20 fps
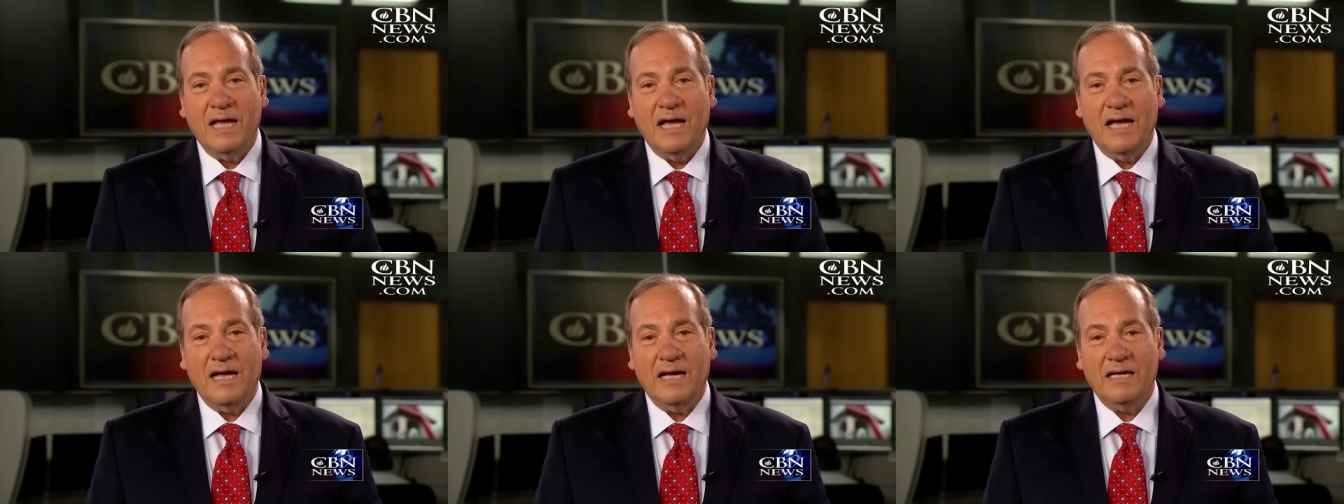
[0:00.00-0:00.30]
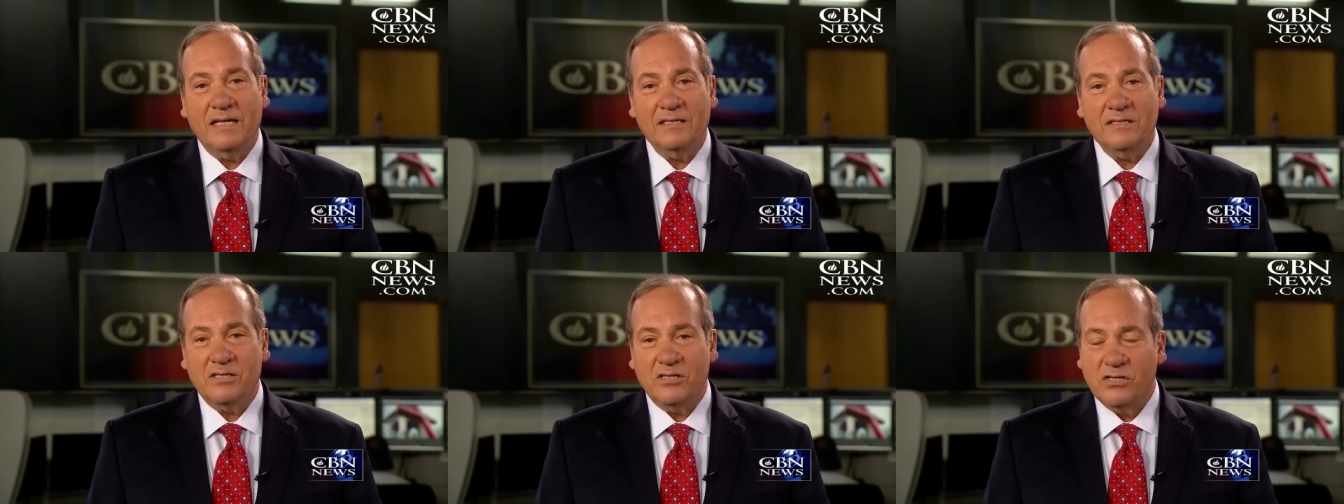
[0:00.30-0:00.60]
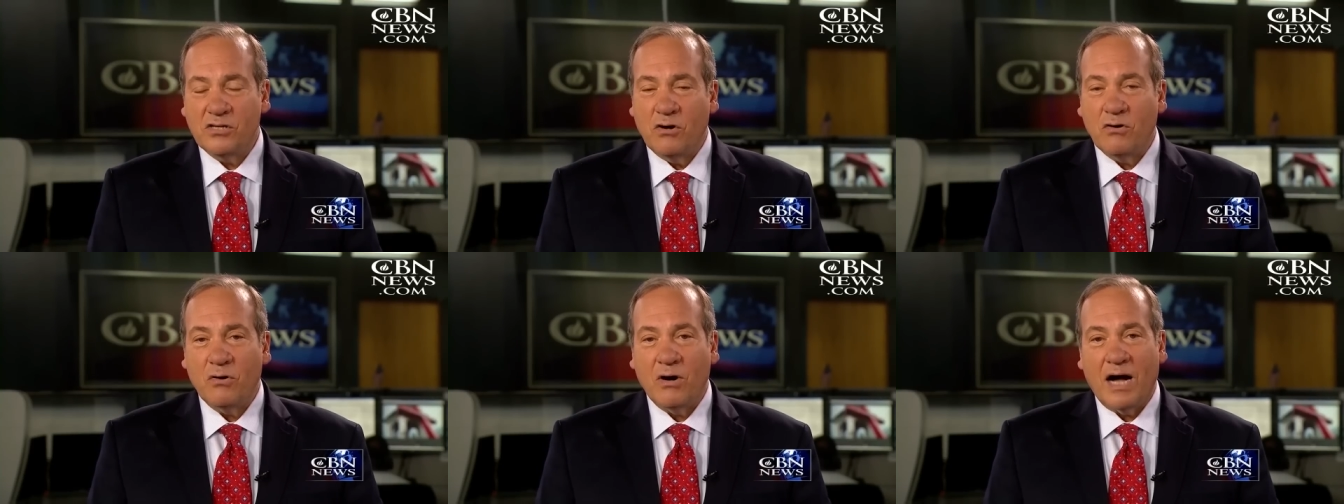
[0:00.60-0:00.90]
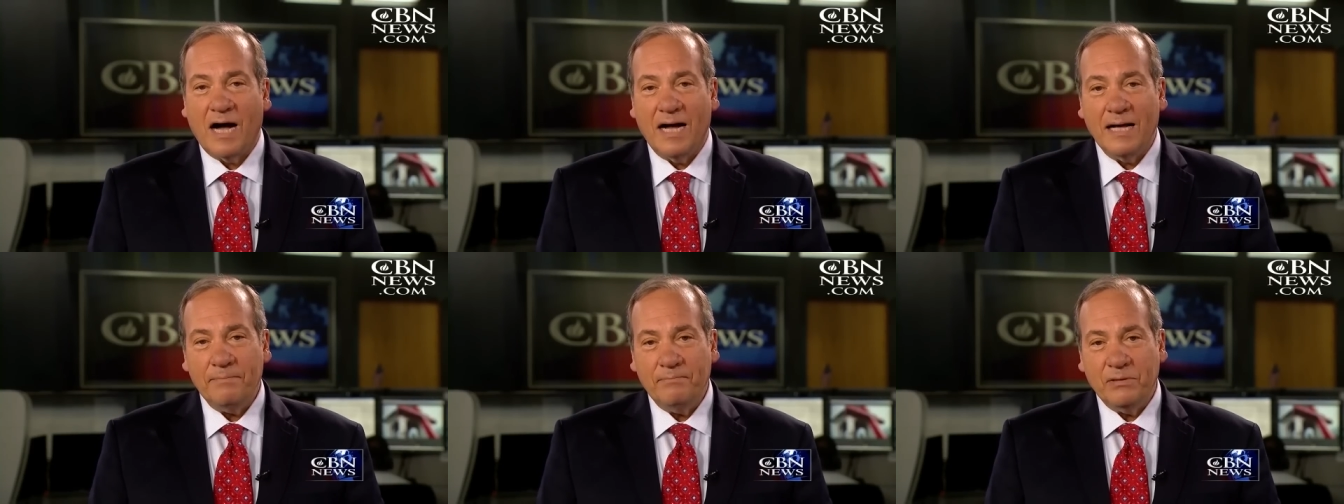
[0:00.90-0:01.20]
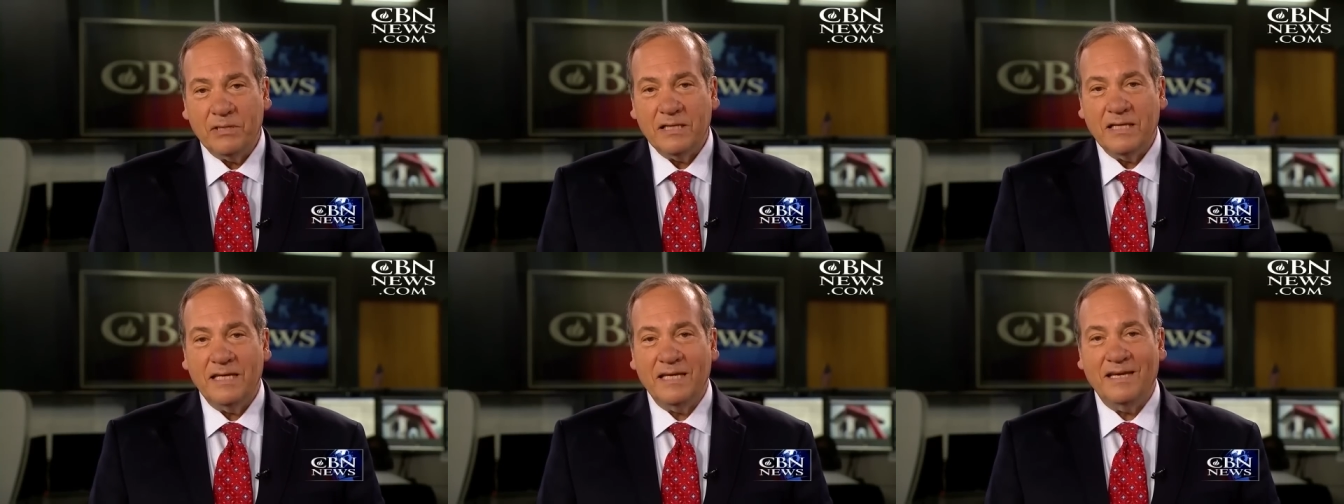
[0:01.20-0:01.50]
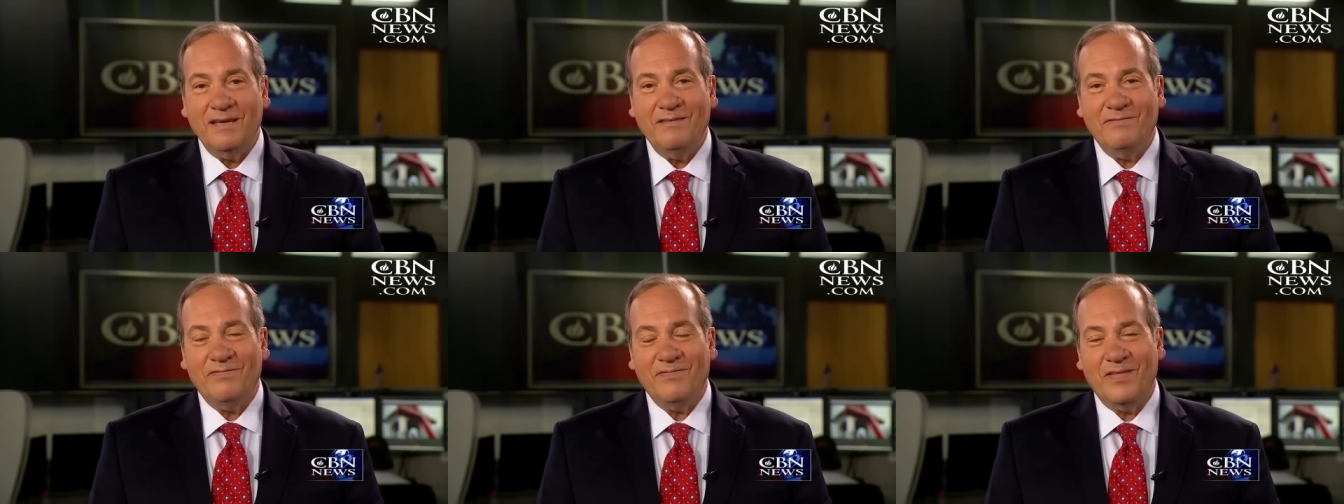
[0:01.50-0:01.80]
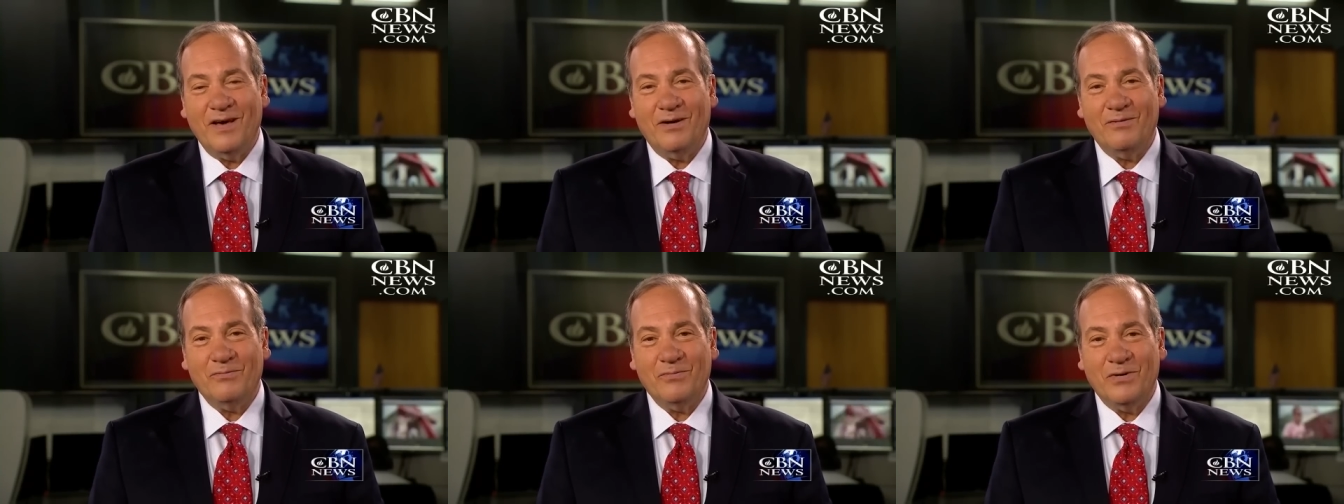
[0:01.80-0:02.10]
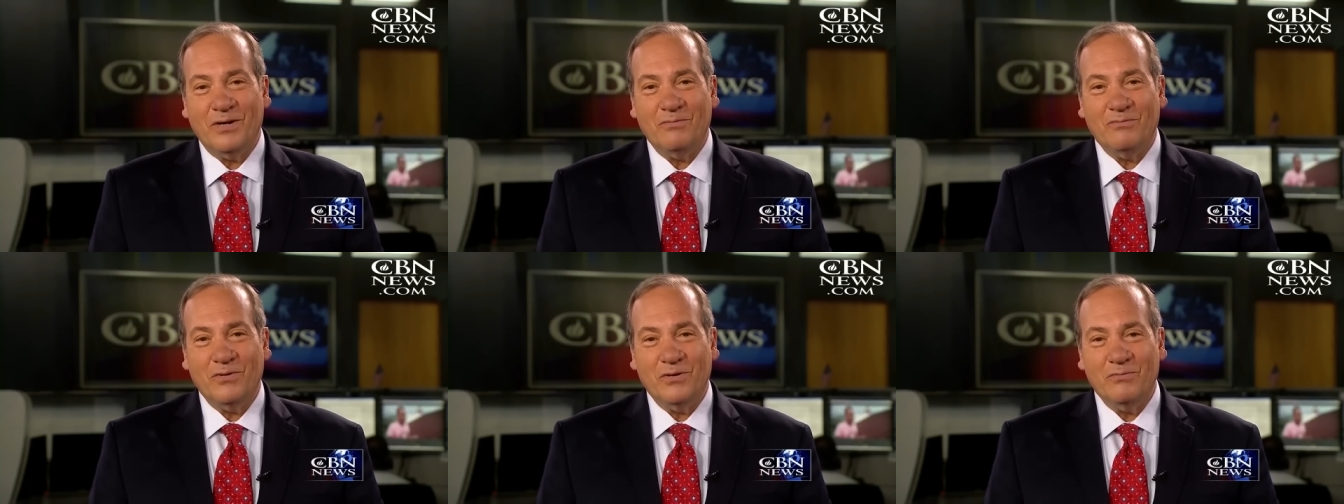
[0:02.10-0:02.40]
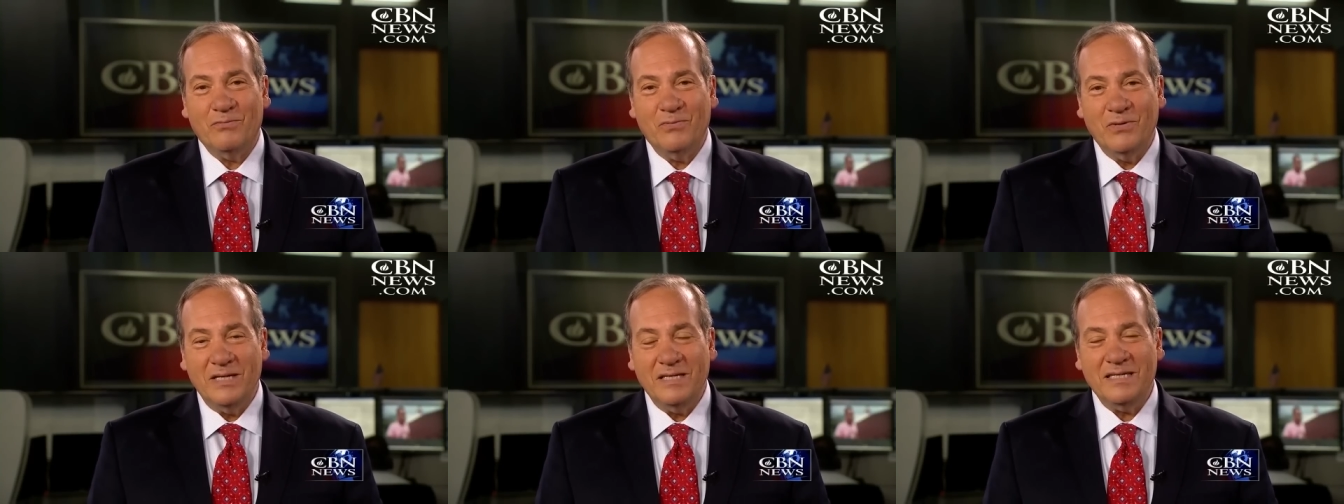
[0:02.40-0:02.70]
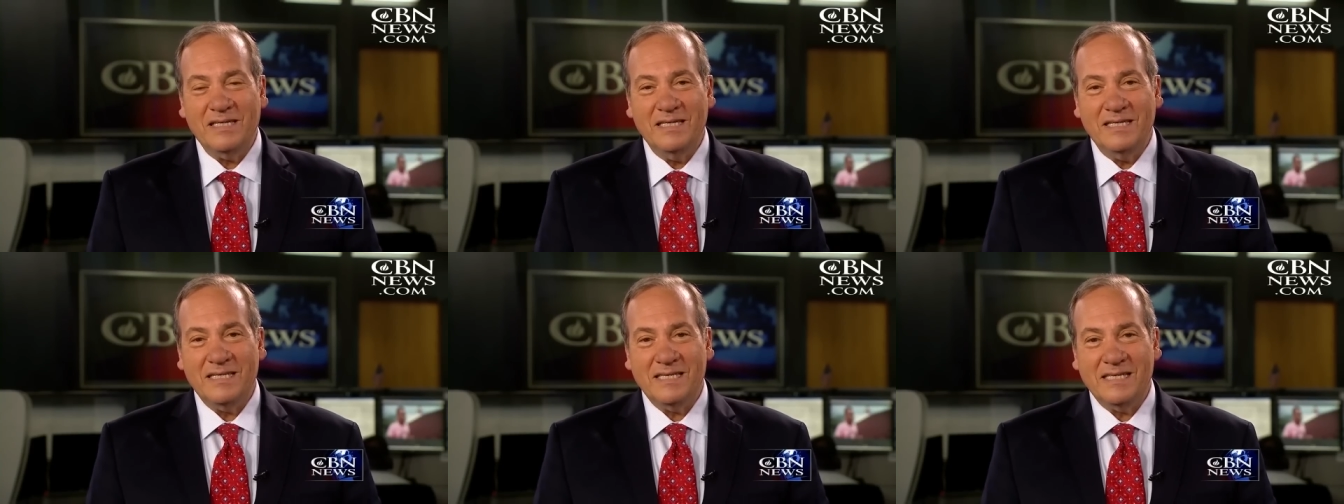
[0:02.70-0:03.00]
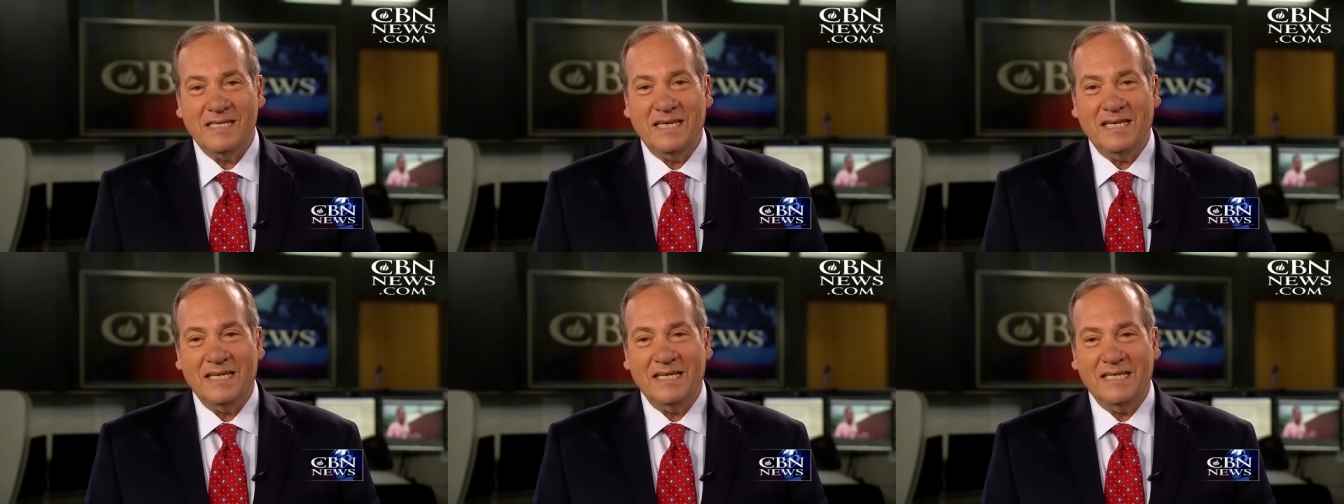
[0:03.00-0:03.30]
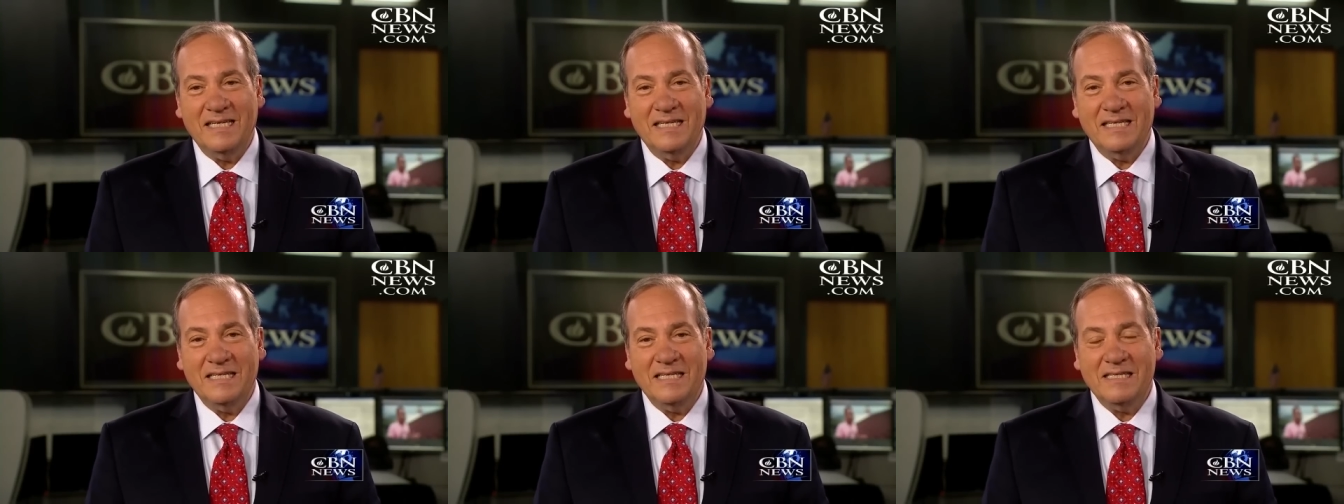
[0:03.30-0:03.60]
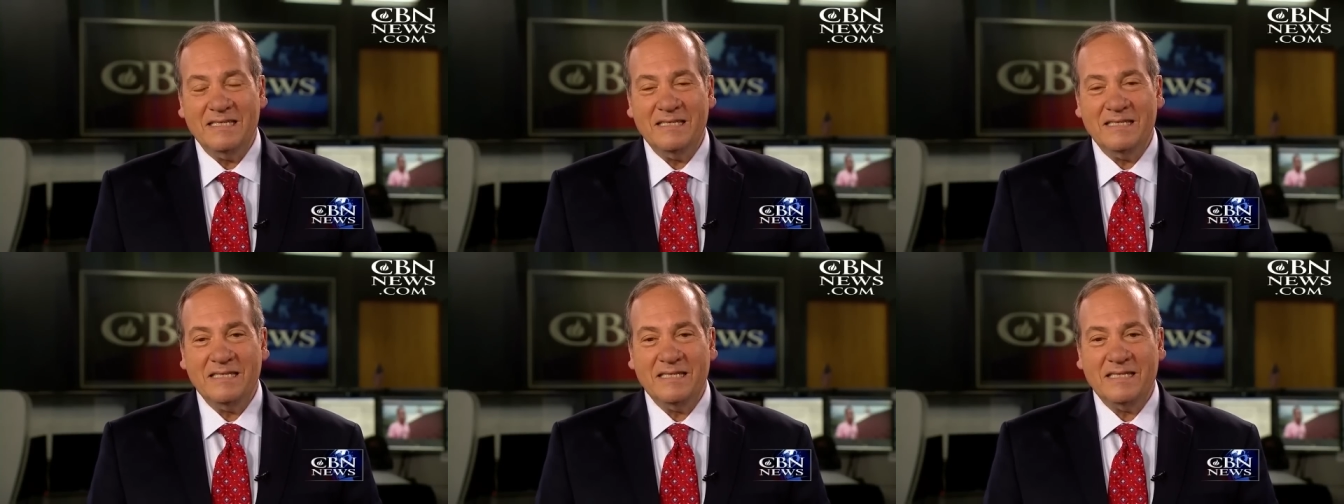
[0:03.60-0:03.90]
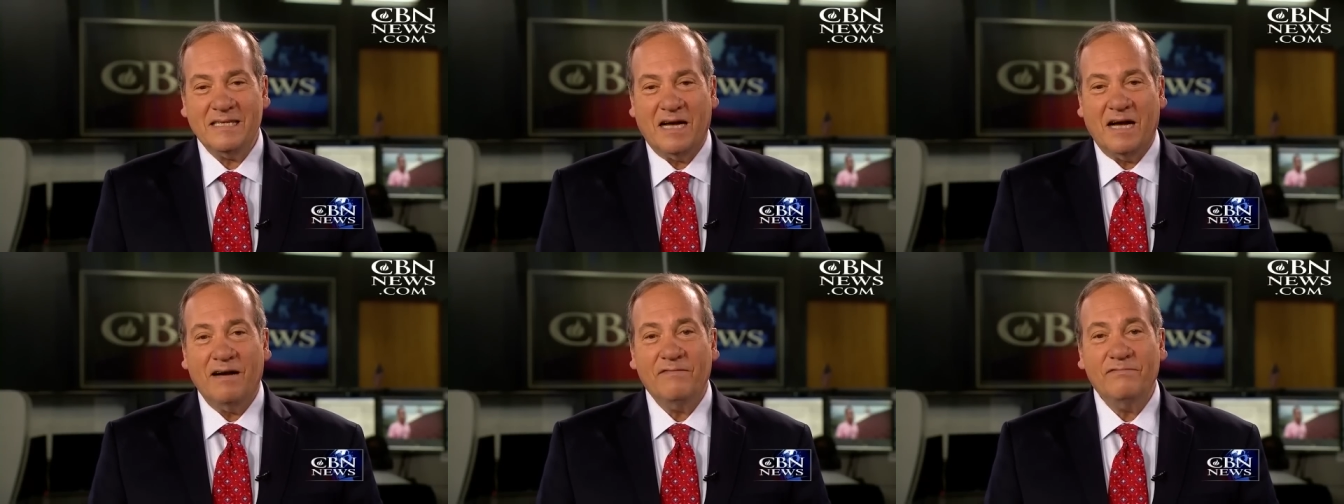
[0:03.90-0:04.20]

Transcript: And so I believe that what we're witnessing is